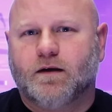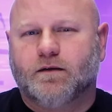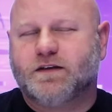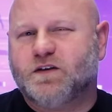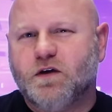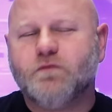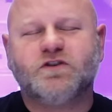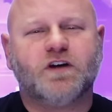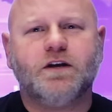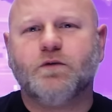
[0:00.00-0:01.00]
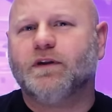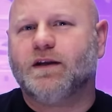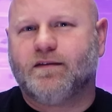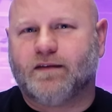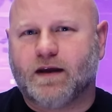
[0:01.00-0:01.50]
Like, do you
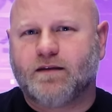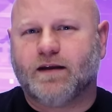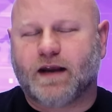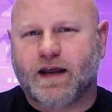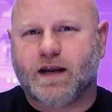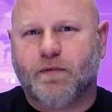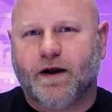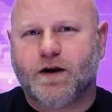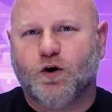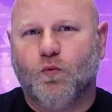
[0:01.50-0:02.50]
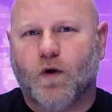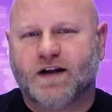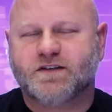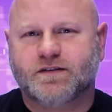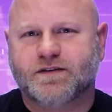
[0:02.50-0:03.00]
genuinely think that anybody who
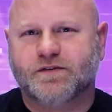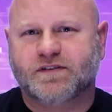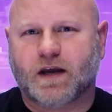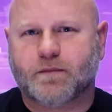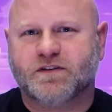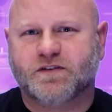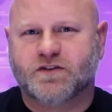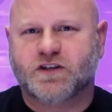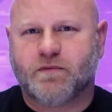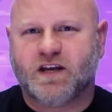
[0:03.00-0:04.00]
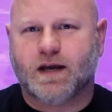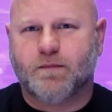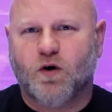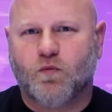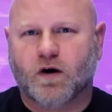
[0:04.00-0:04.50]
watches those segments on Jimmy Kimmel,